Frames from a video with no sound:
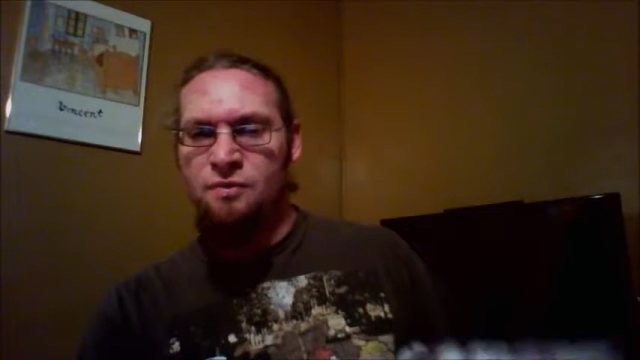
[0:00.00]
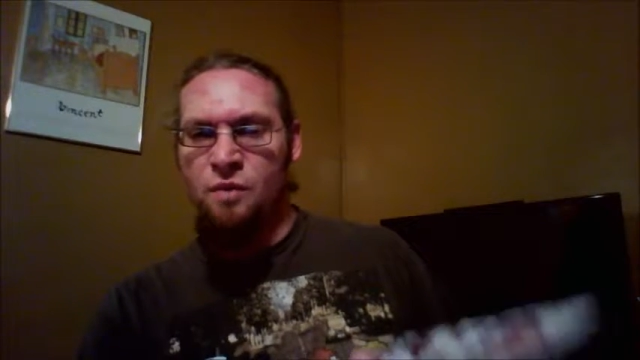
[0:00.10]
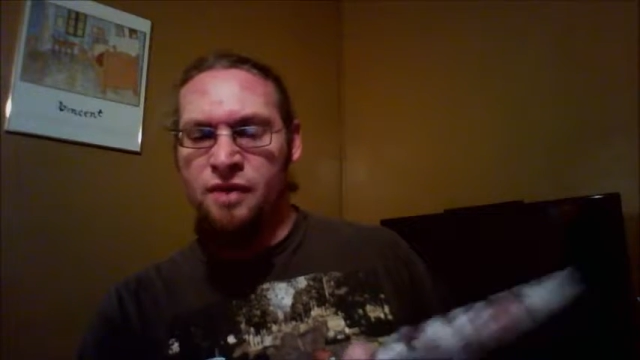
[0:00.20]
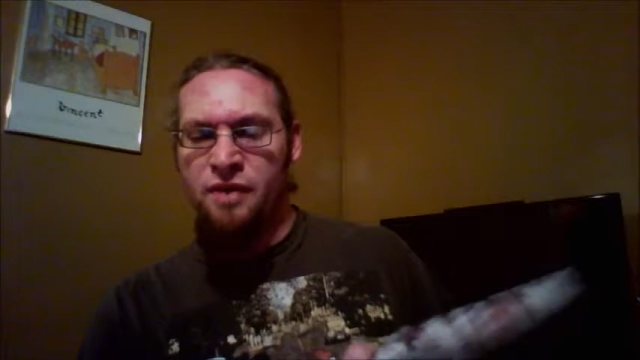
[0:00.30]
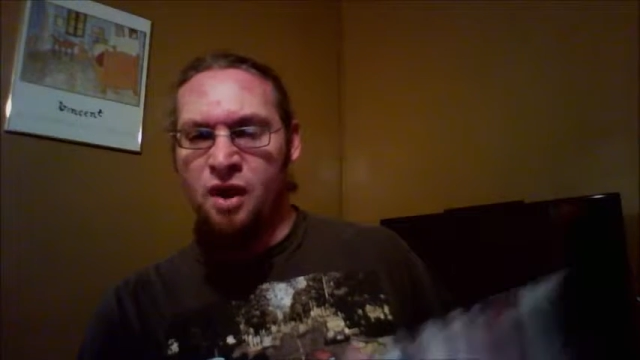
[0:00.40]

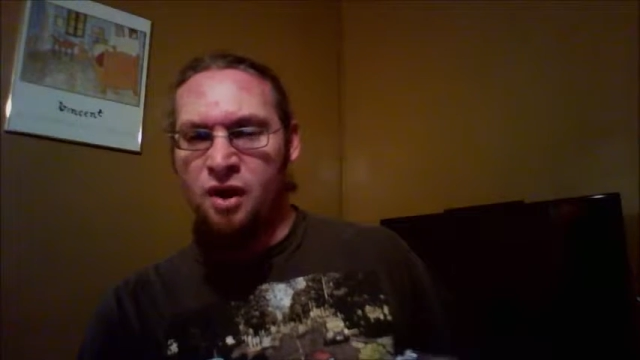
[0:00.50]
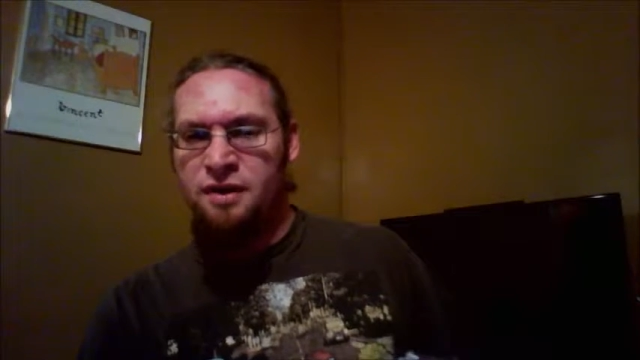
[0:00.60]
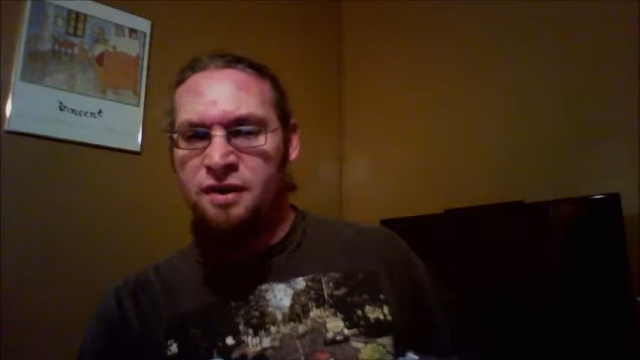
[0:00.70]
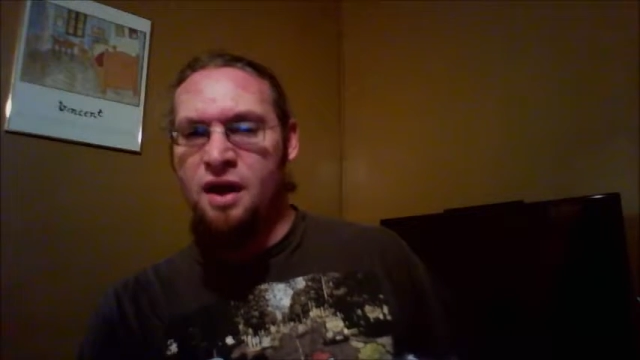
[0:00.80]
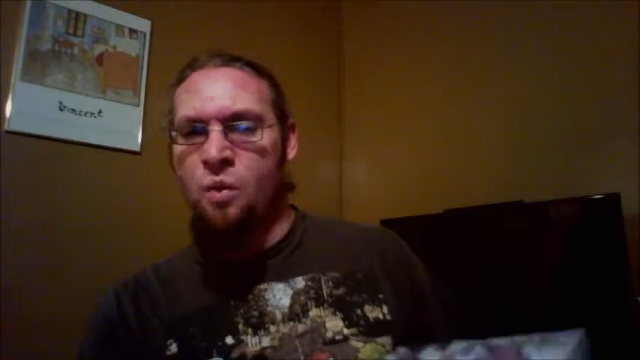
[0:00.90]
When the
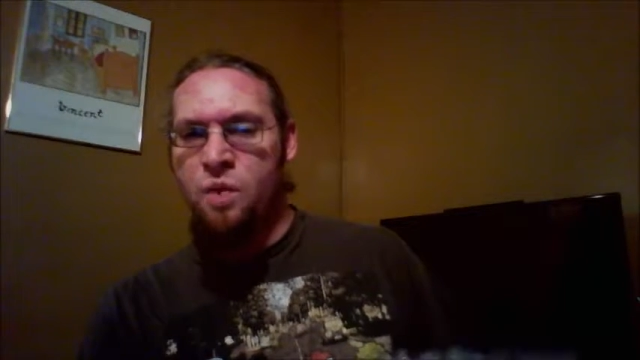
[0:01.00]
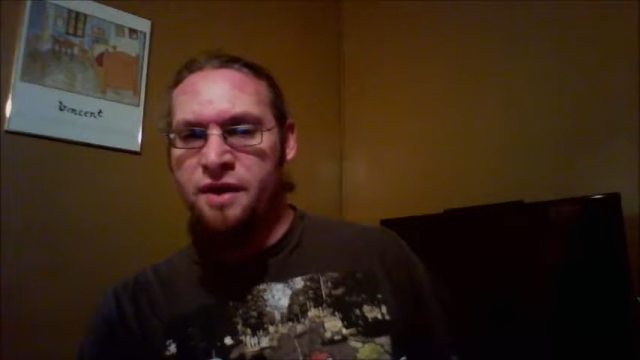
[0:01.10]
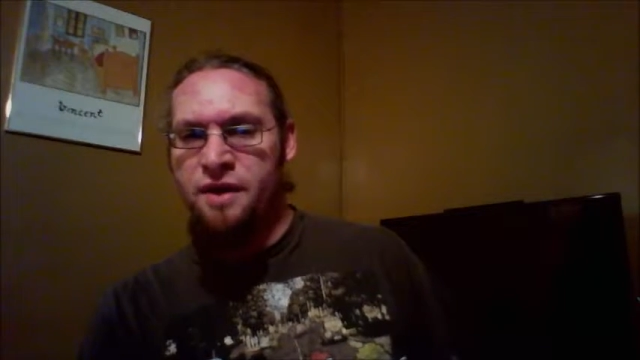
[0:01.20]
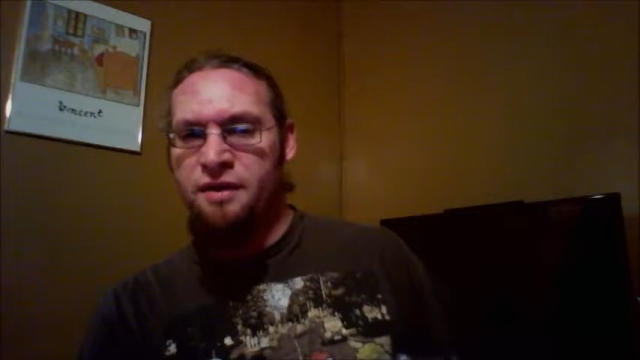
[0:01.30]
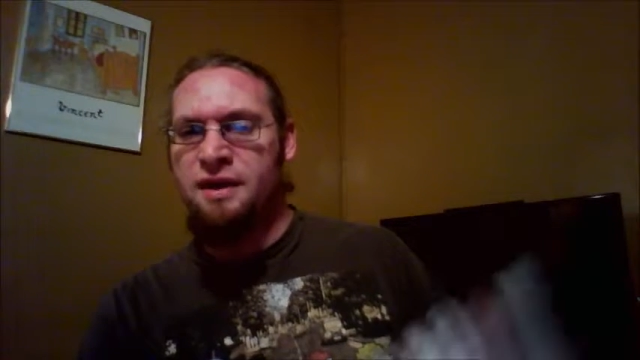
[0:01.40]
art got
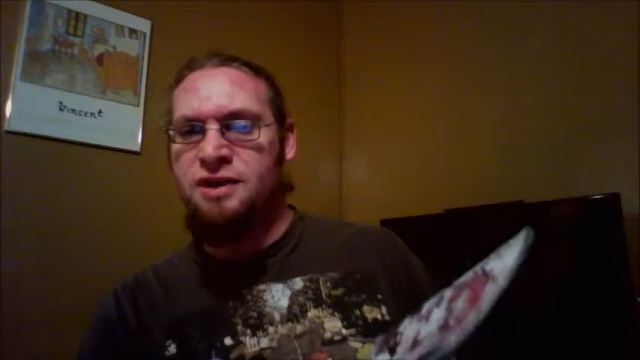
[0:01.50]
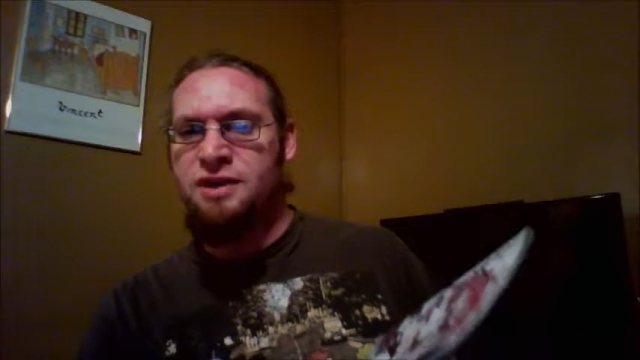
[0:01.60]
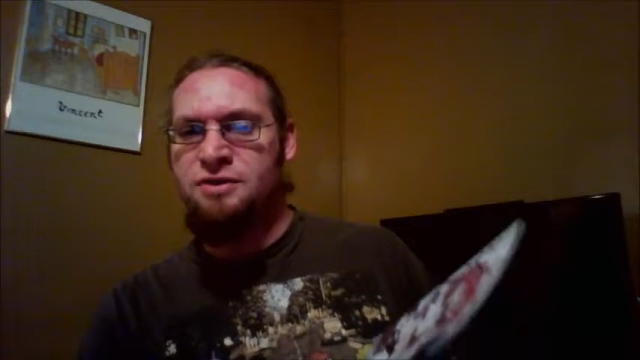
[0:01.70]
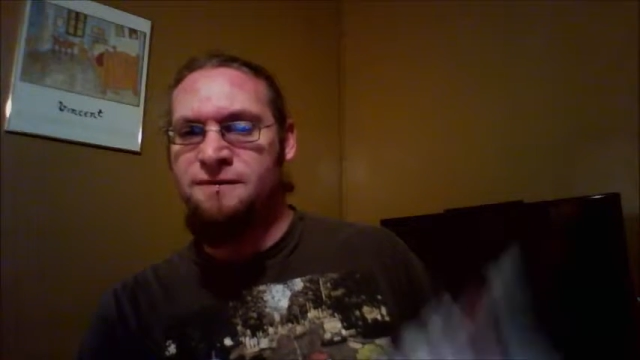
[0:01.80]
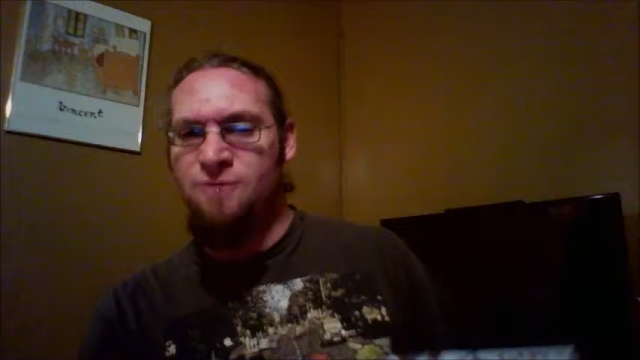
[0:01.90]
weird in
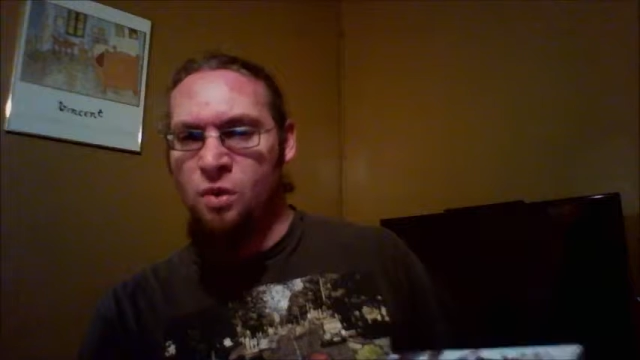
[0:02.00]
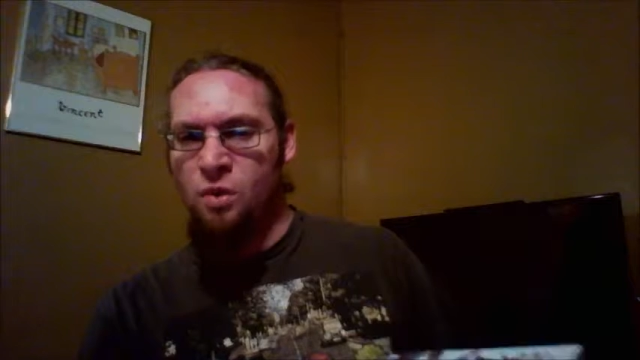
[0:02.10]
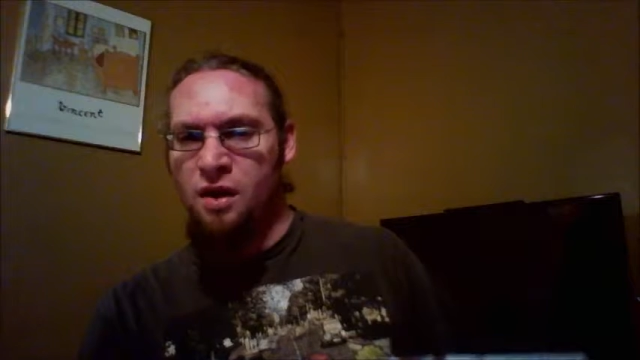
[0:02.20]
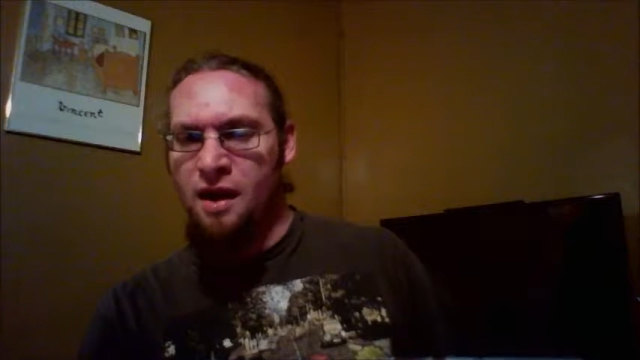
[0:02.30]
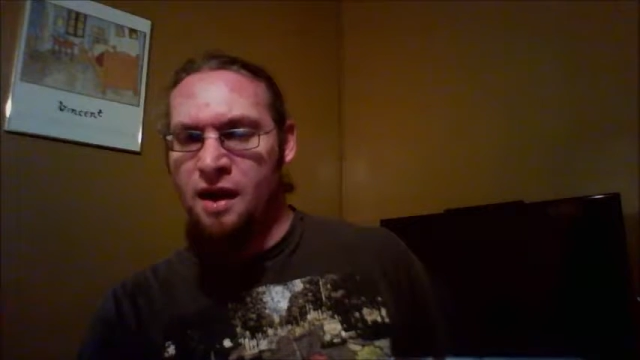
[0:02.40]
issue
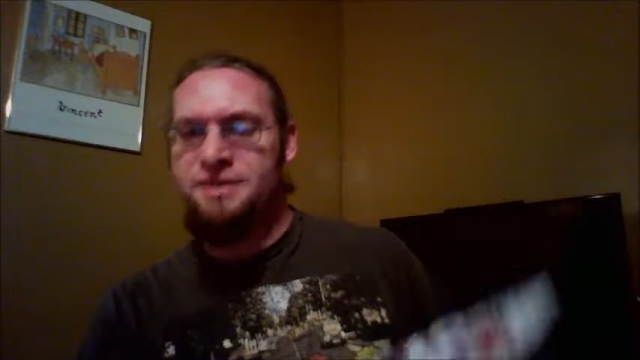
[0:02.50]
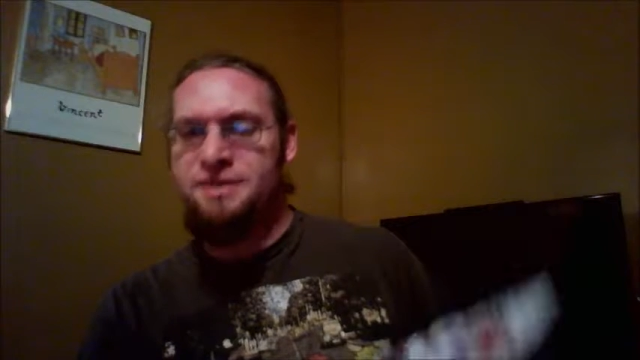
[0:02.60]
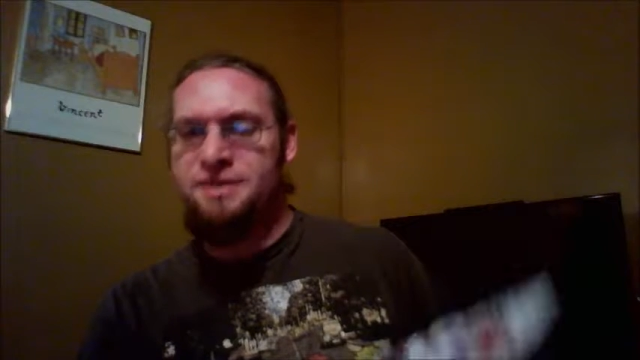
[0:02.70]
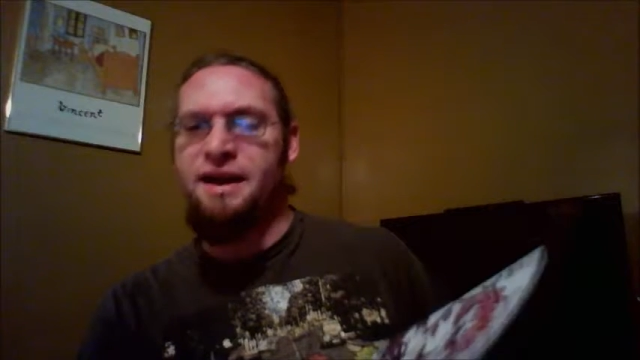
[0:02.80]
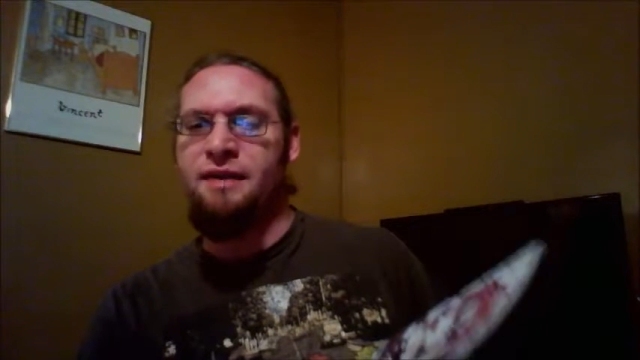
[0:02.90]
4, I
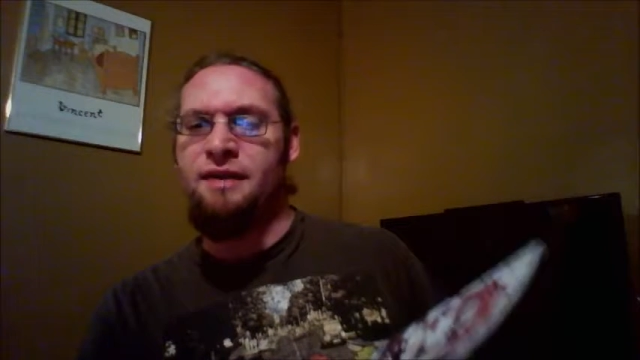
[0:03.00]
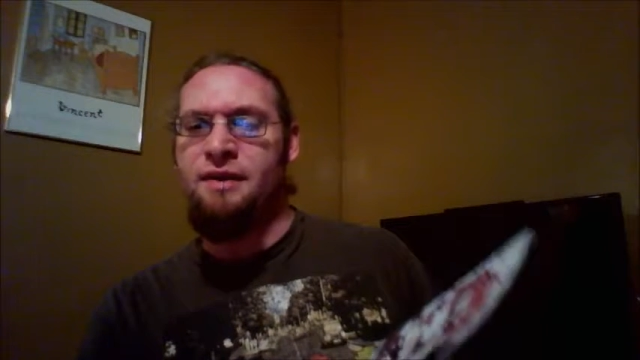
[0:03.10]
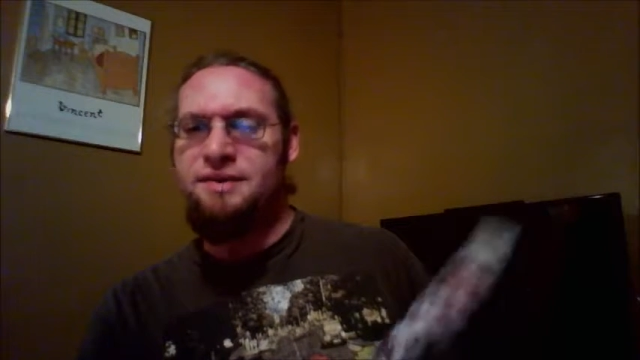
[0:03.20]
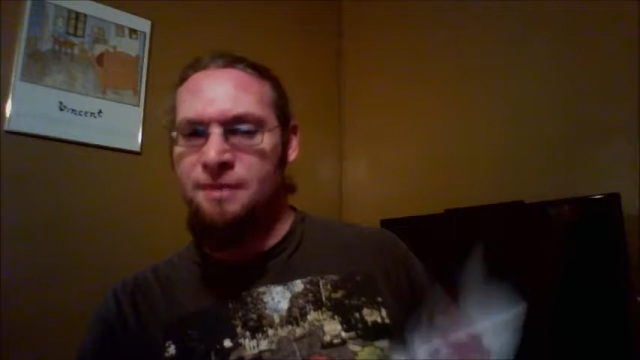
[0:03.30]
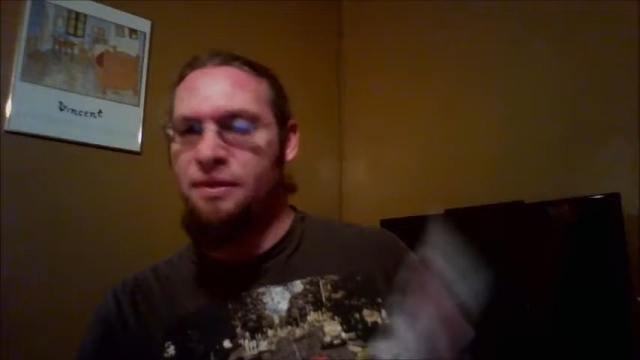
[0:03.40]
was like, there
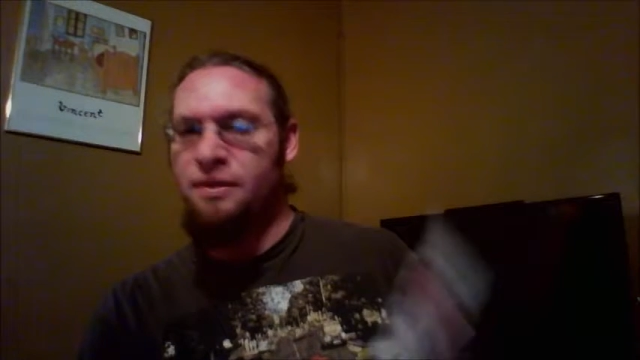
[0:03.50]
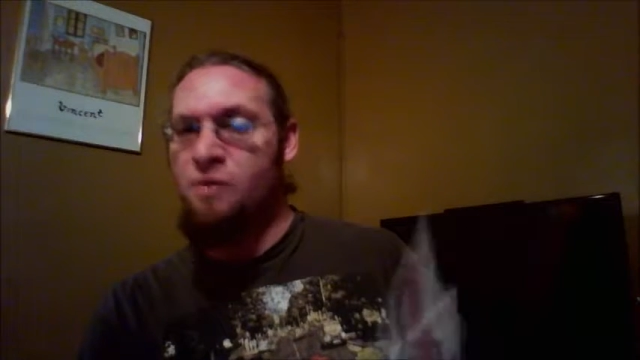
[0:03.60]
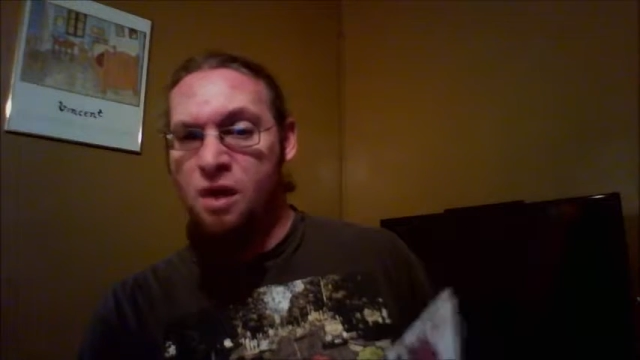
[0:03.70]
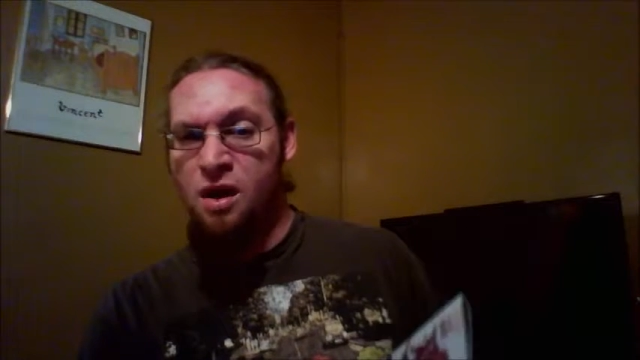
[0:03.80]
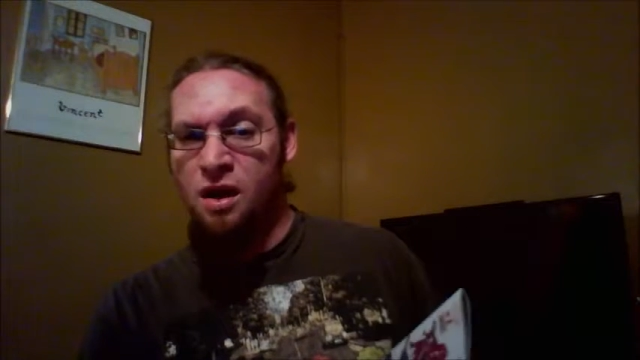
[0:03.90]
is something
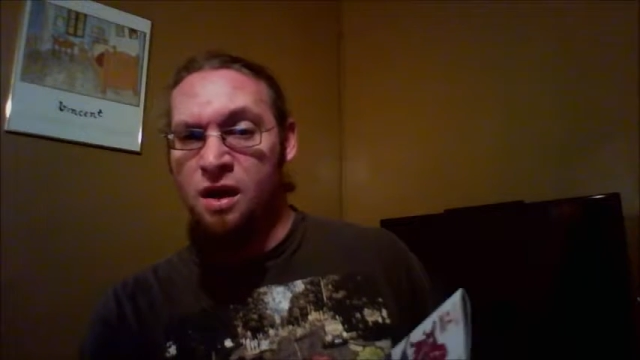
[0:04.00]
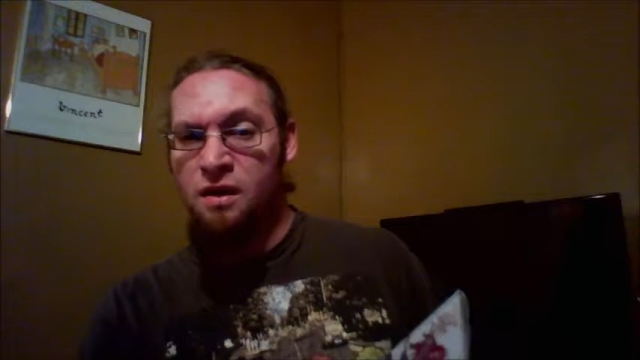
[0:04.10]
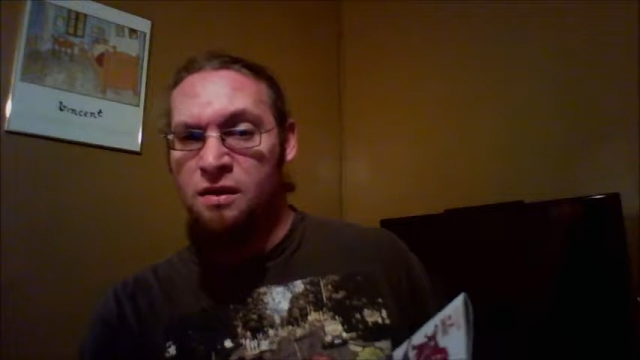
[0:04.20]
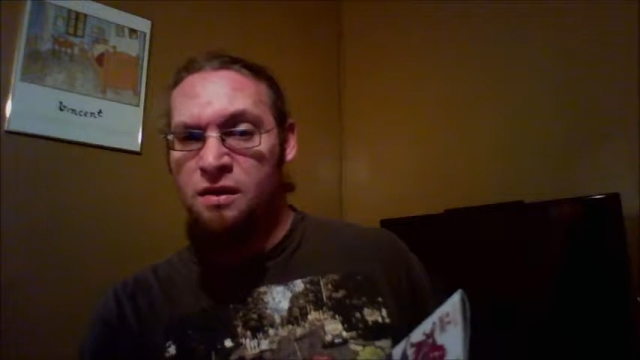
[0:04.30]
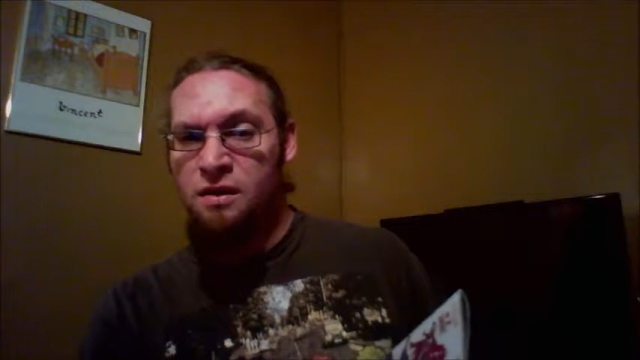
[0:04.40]
wrong